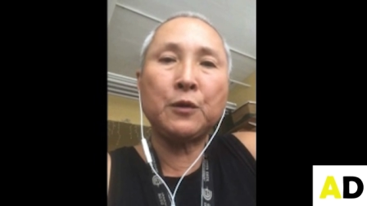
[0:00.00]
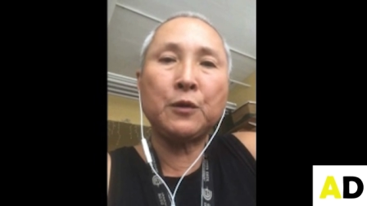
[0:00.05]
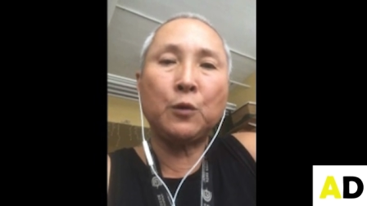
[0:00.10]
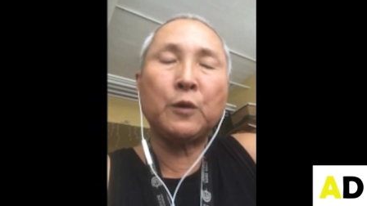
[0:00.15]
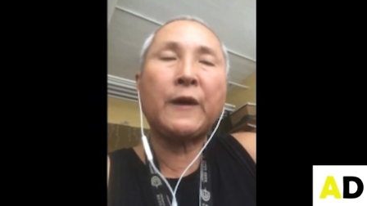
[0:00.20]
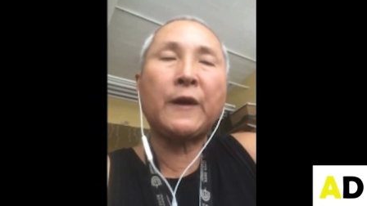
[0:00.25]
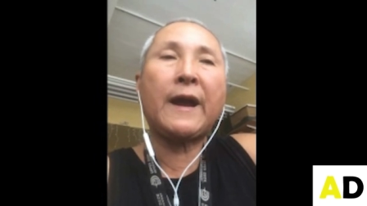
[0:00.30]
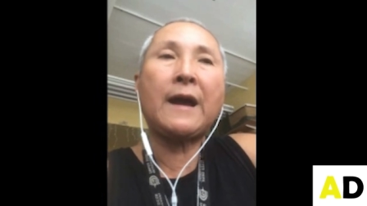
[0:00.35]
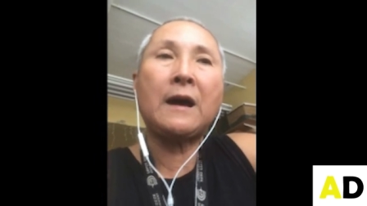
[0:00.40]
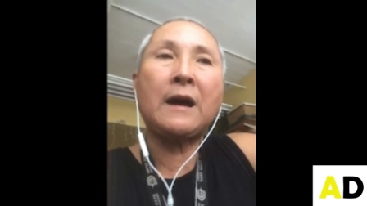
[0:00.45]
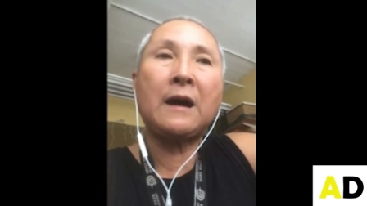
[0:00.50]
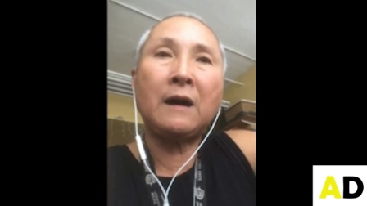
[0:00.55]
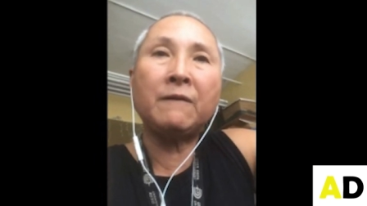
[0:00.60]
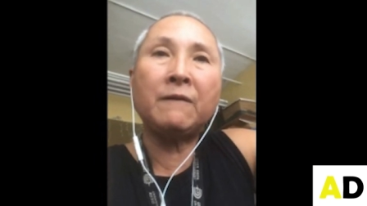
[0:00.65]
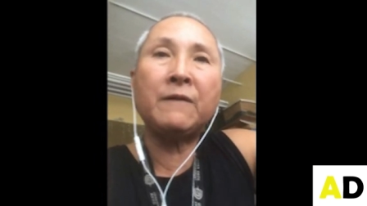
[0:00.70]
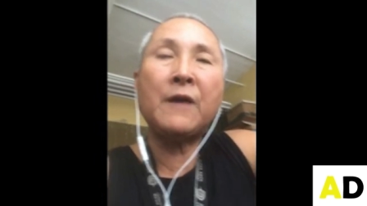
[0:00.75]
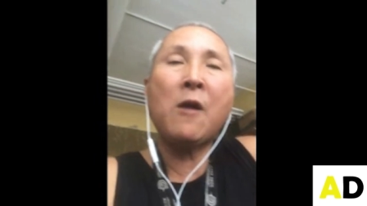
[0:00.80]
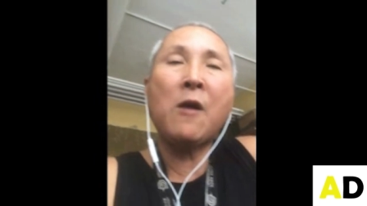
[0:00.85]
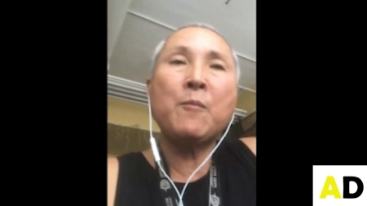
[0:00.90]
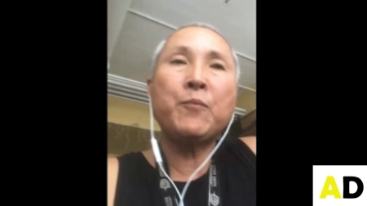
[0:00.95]
or
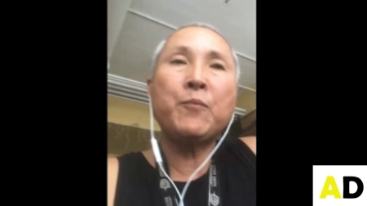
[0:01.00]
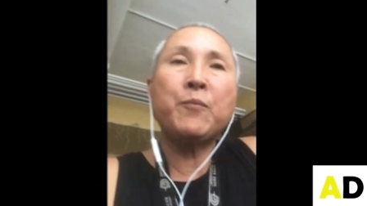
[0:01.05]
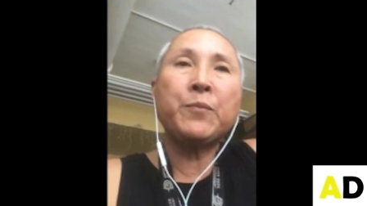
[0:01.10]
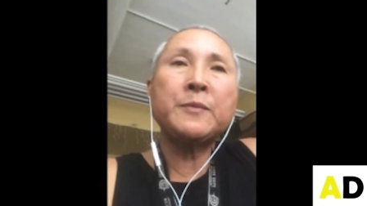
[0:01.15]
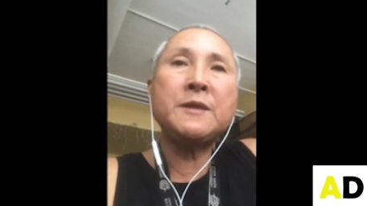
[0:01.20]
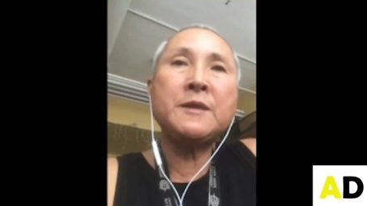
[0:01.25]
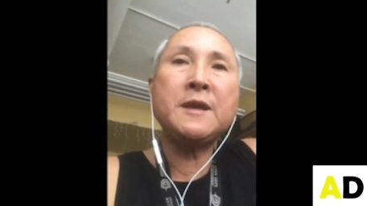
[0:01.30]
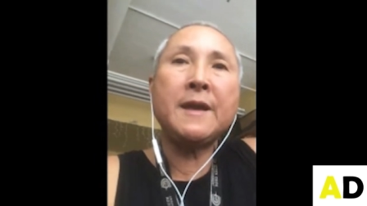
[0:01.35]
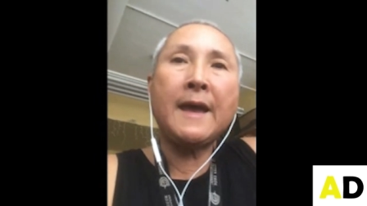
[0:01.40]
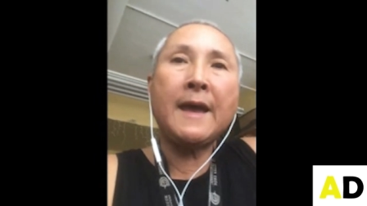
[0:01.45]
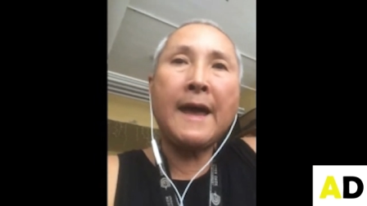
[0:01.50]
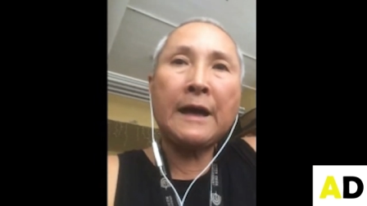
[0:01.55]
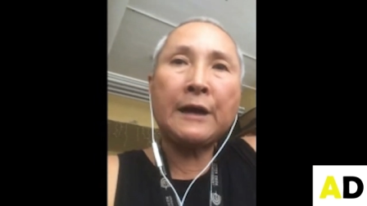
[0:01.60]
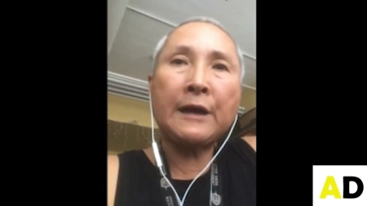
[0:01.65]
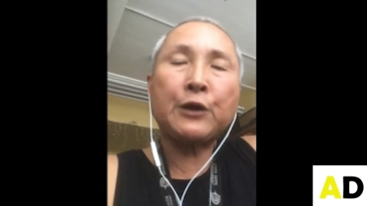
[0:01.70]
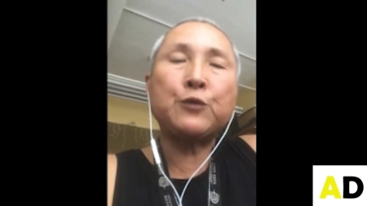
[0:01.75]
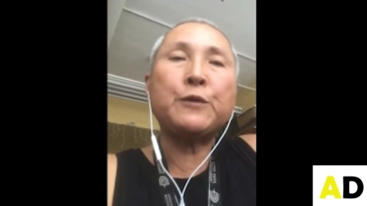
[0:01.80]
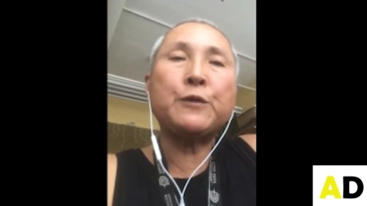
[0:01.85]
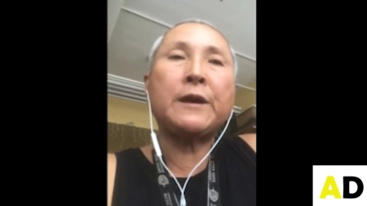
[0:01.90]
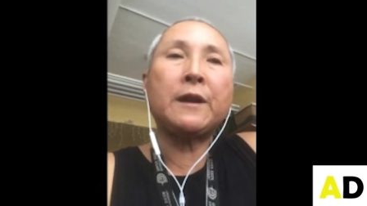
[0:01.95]
have the
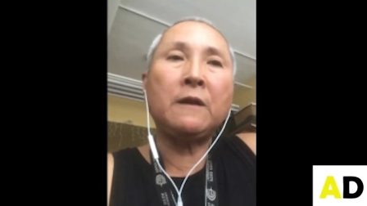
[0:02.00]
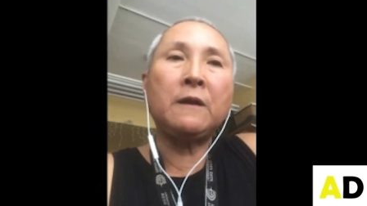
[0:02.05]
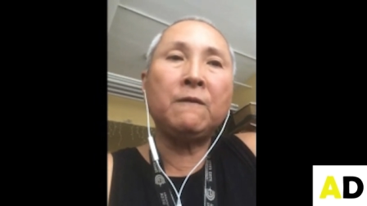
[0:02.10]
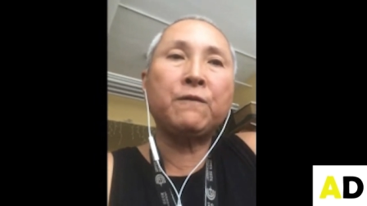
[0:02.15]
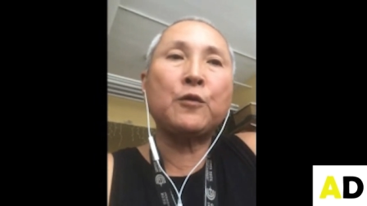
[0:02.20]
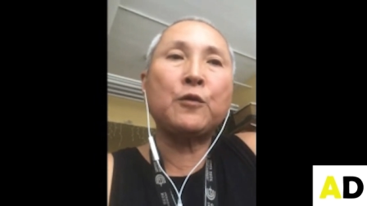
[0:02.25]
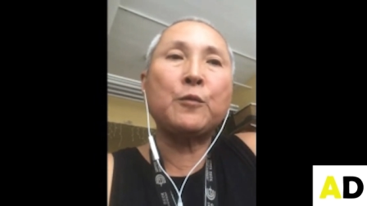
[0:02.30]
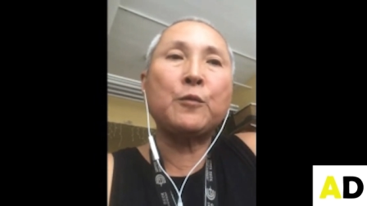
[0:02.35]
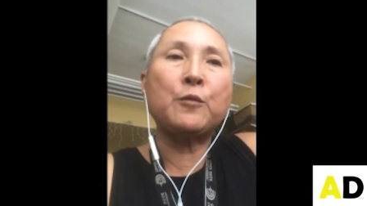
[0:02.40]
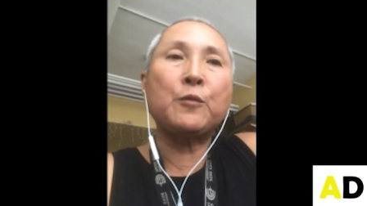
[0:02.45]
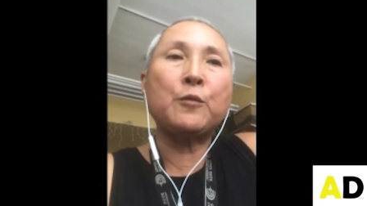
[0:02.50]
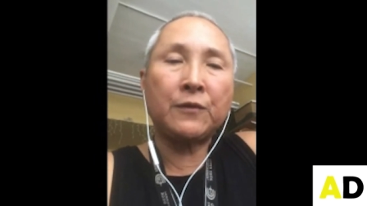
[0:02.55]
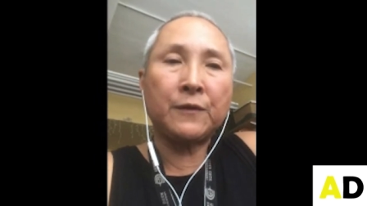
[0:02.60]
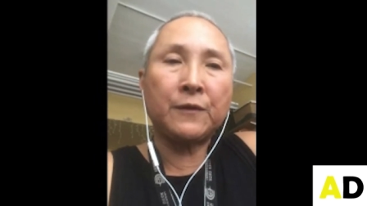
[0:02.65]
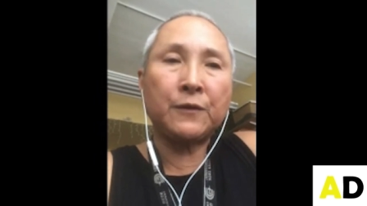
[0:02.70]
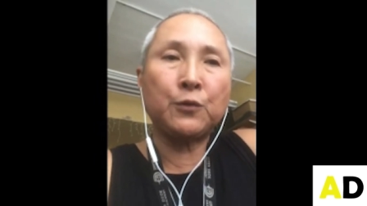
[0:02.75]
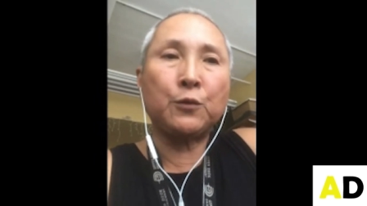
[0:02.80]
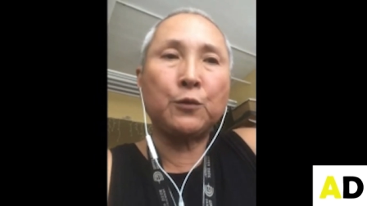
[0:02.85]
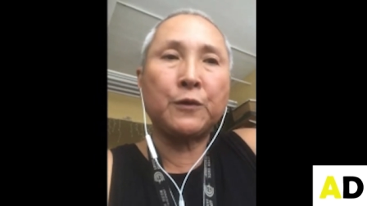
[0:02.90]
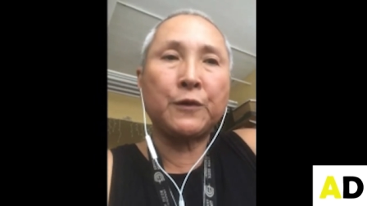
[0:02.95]
adequate information
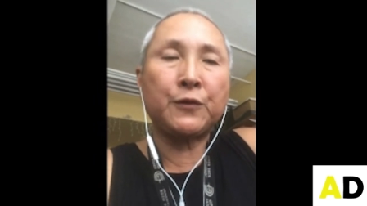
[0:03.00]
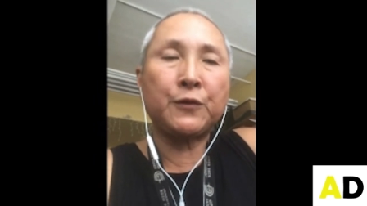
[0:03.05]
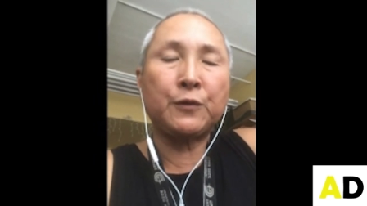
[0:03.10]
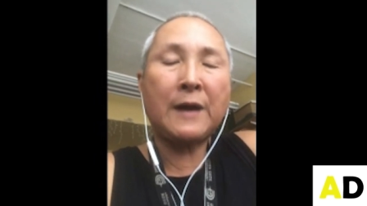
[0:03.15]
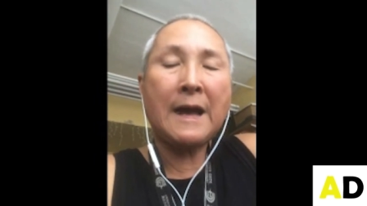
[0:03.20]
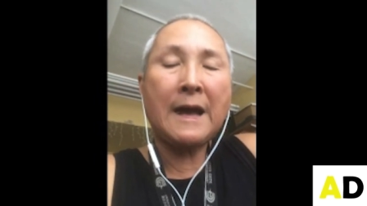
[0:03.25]
source or